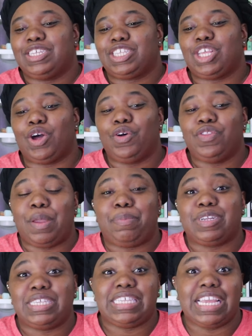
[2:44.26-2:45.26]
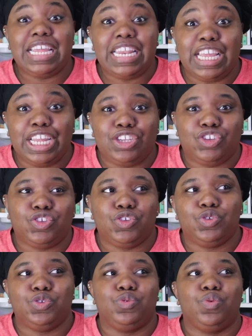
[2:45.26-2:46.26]
So they proceeded
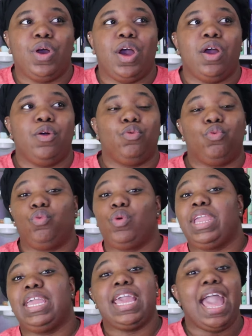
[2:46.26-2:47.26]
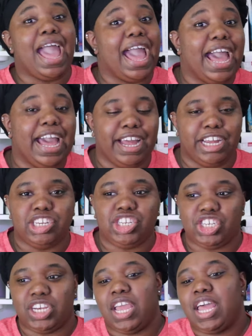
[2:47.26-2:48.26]
to
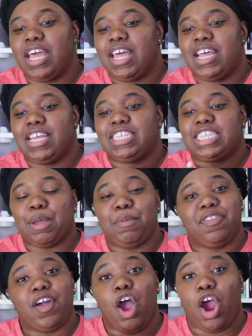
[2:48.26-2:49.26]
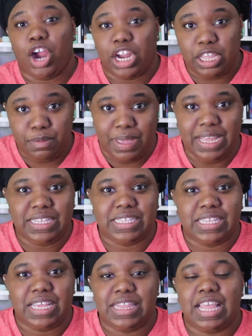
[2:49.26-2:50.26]
rehash some of the
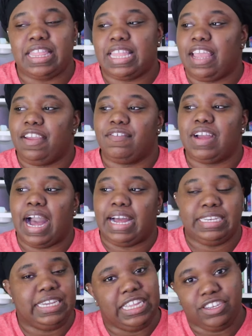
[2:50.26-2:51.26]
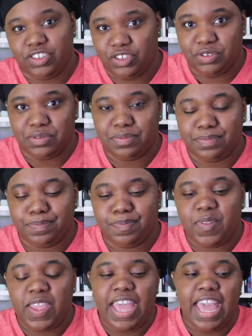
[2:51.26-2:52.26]
arguments that they've gotten into.
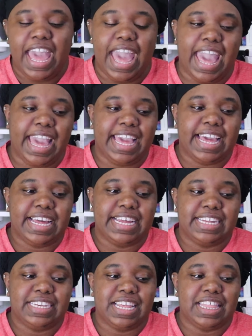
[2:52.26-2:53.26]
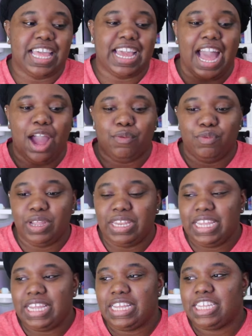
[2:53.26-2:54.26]
And they got
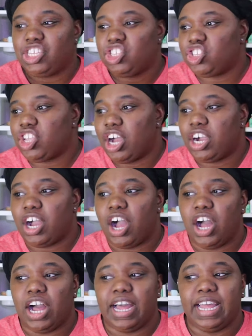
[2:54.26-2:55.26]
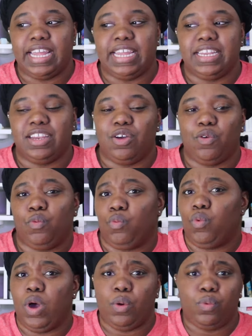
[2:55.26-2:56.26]
really stuck on
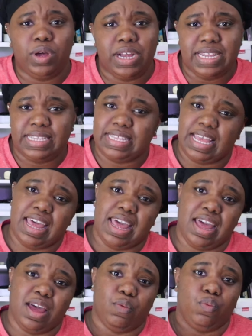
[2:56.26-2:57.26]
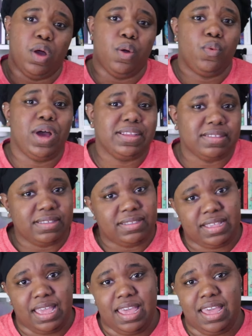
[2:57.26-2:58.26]
what was said, what wasn't
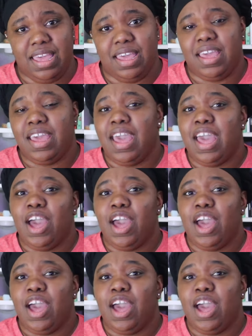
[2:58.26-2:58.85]
said,